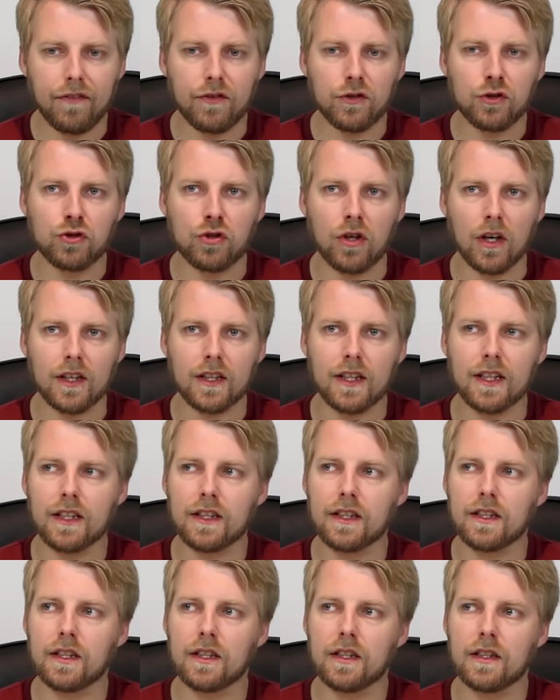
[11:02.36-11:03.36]
ever drunk
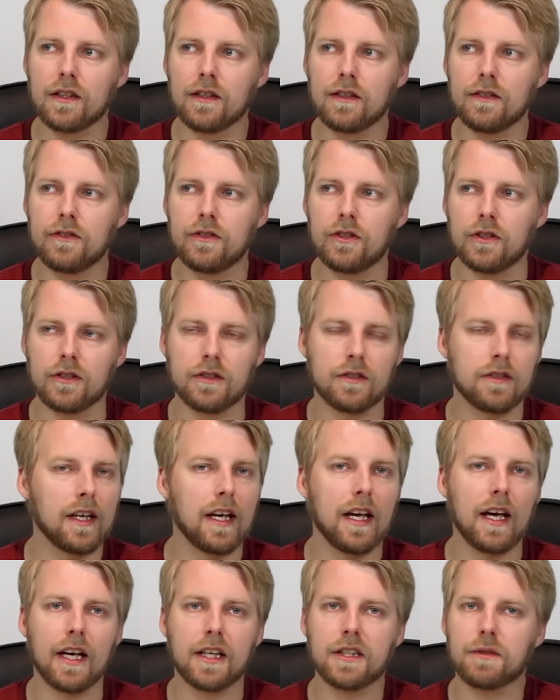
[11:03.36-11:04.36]
just
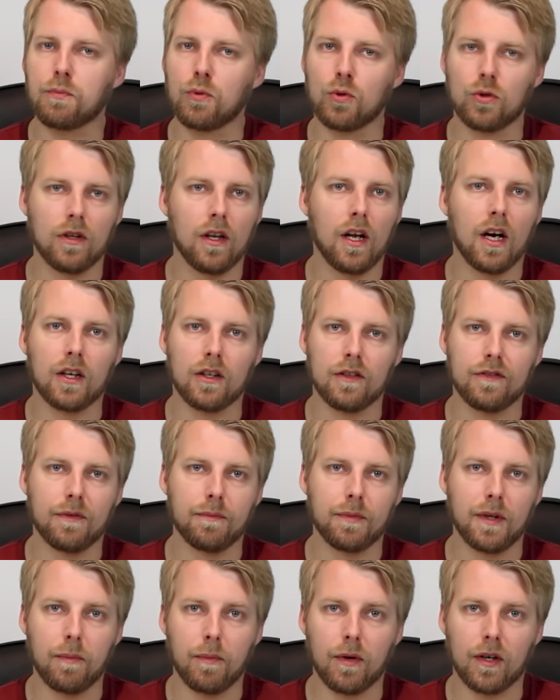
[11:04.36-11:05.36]
export lager
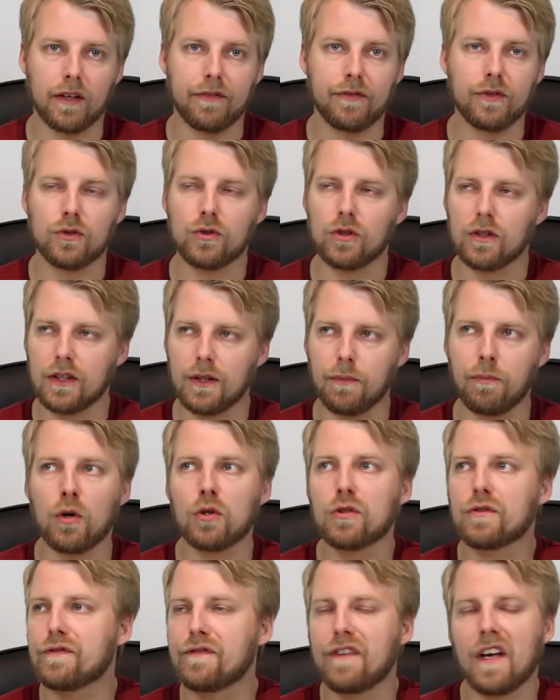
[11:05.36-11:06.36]
from Denmark, if you the
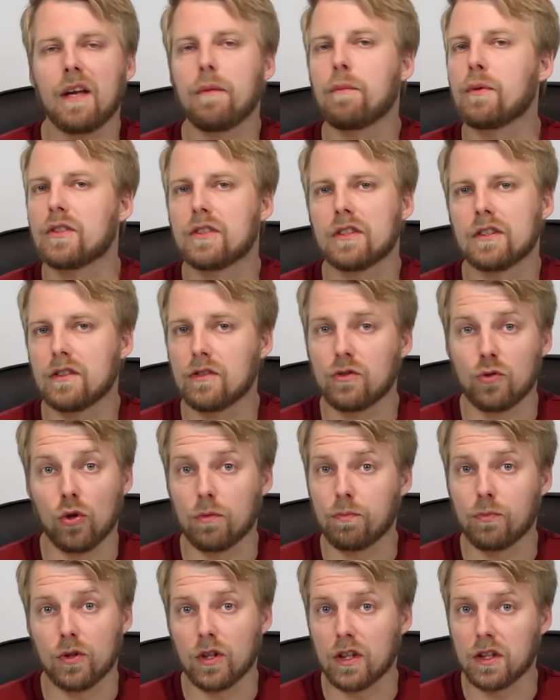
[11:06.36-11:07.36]
most famous
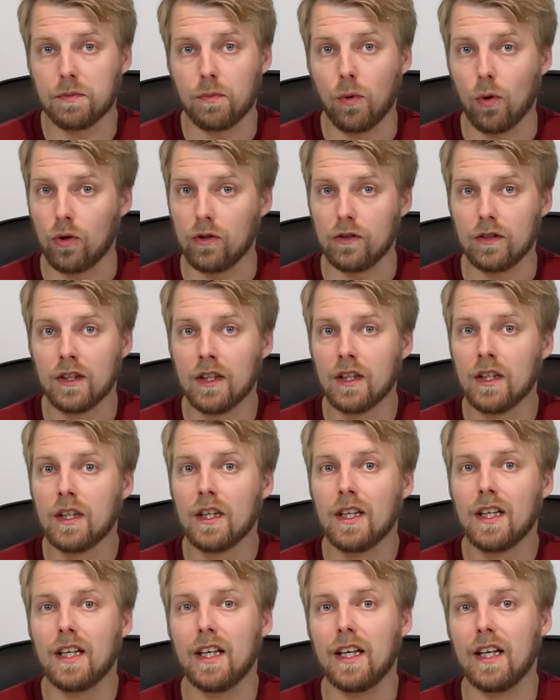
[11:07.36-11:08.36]
Royal Export
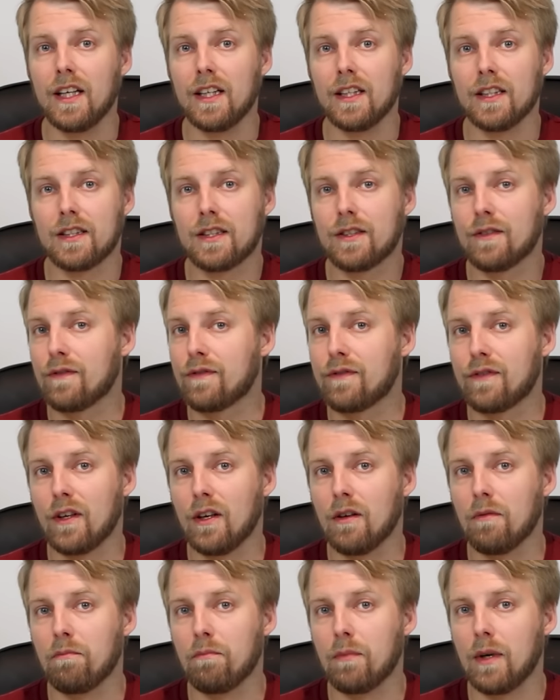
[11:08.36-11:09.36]
is
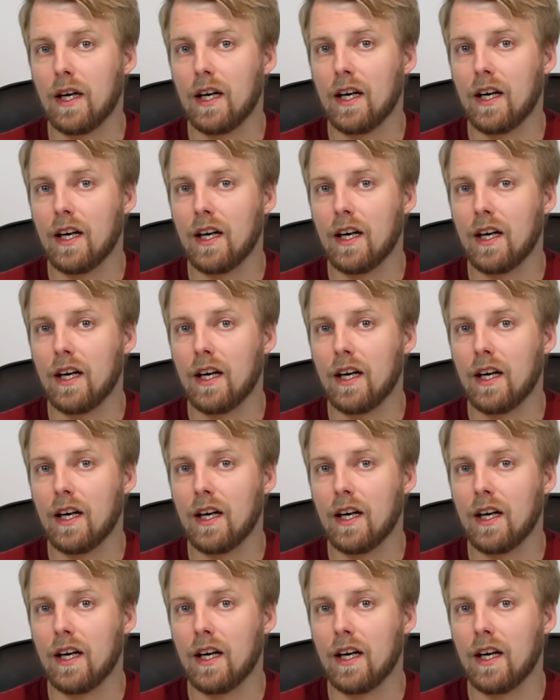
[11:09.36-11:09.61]
from